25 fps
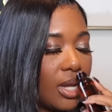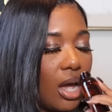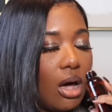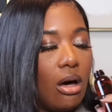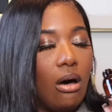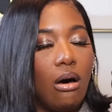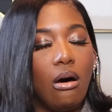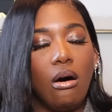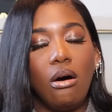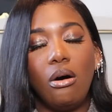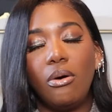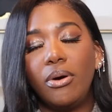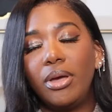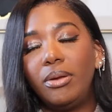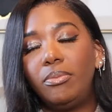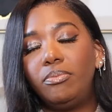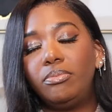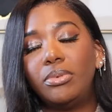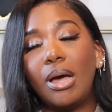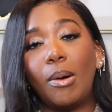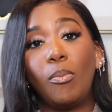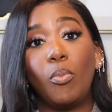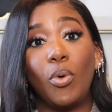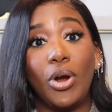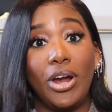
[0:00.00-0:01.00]
Oh, it,
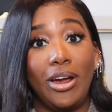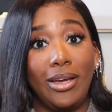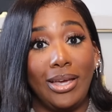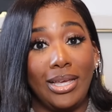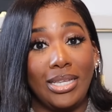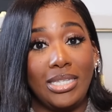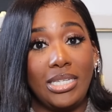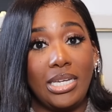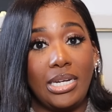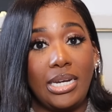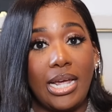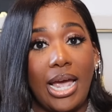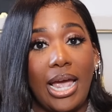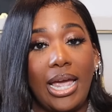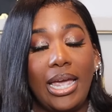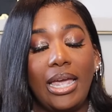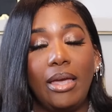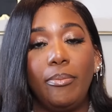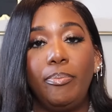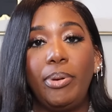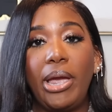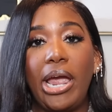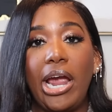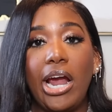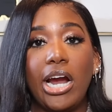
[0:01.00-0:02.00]
I'm wearing it today.
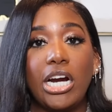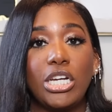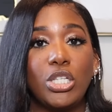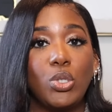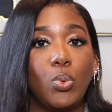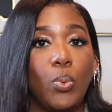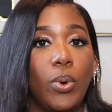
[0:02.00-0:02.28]
It pairs